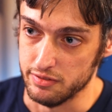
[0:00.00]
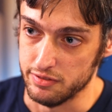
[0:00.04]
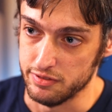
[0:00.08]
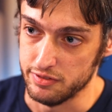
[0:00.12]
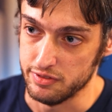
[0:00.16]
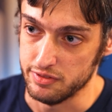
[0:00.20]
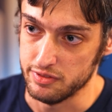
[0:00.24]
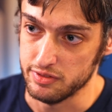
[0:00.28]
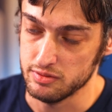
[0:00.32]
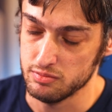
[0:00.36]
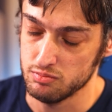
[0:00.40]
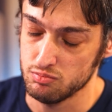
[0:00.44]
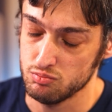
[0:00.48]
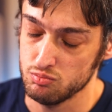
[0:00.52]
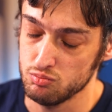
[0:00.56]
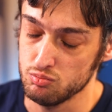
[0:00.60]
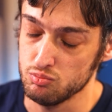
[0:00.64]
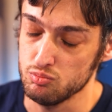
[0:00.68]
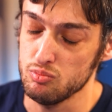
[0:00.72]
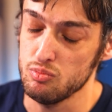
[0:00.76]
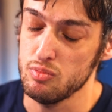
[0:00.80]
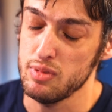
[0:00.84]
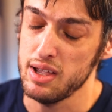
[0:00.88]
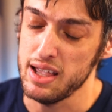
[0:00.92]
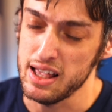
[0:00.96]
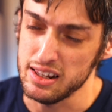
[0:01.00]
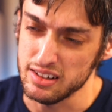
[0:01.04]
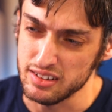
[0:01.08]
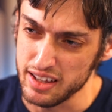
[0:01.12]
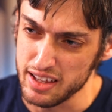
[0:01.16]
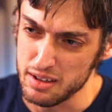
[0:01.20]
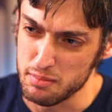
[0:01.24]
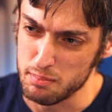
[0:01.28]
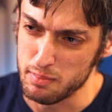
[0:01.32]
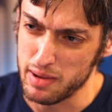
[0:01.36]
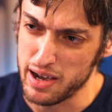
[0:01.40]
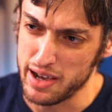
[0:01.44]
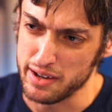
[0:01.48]
of
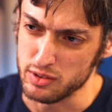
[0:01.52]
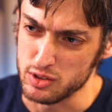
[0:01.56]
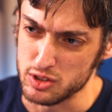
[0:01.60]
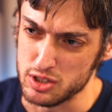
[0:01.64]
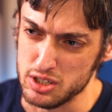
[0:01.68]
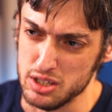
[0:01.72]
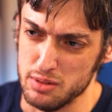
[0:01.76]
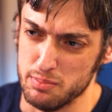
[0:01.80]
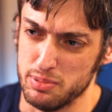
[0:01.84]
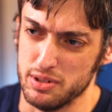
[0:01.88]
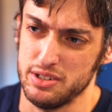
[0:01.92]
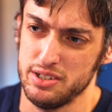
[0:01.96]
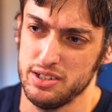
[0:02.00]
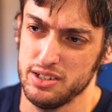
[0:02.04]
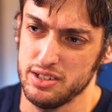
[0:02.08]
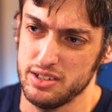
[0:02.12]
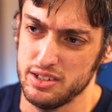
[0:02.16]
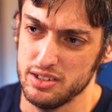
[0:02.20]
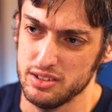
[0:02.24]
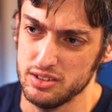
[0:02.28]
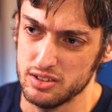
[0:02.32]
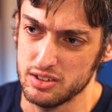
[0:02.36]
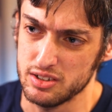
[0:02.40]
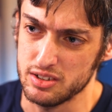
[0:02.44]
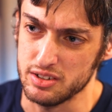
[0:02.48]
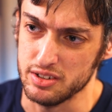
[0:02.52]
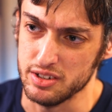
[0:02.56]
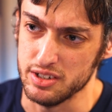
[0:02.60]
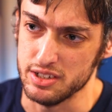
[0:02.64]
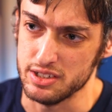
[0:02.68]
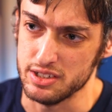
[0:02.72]
LLM models in particular